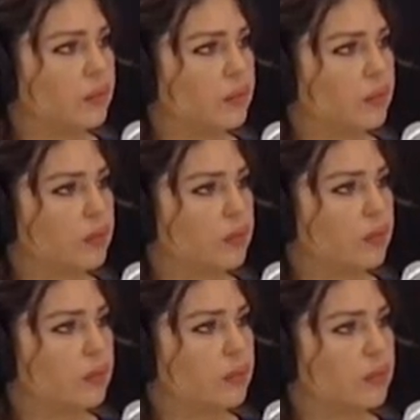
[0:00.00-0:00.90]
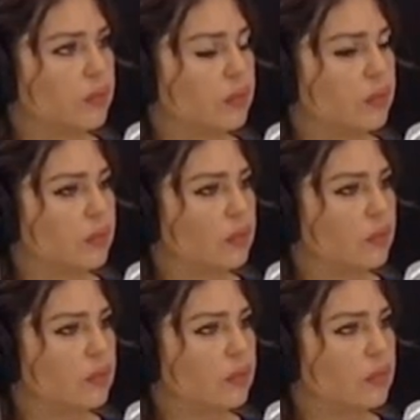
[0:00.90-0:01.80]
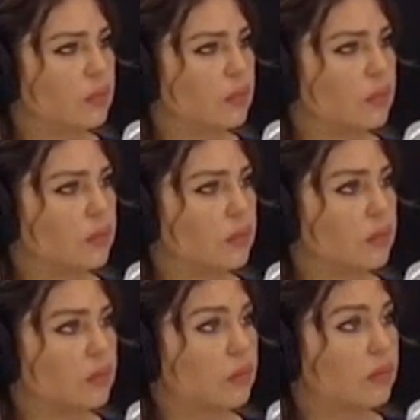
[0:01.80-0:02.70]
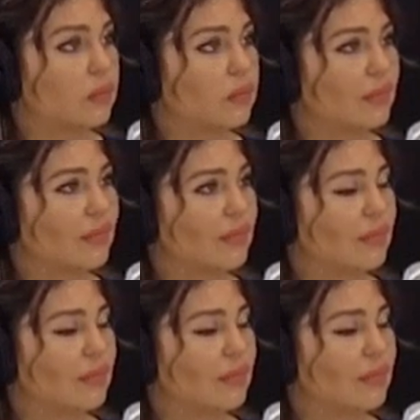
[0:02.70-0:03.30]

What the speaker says: This person isn't speaking.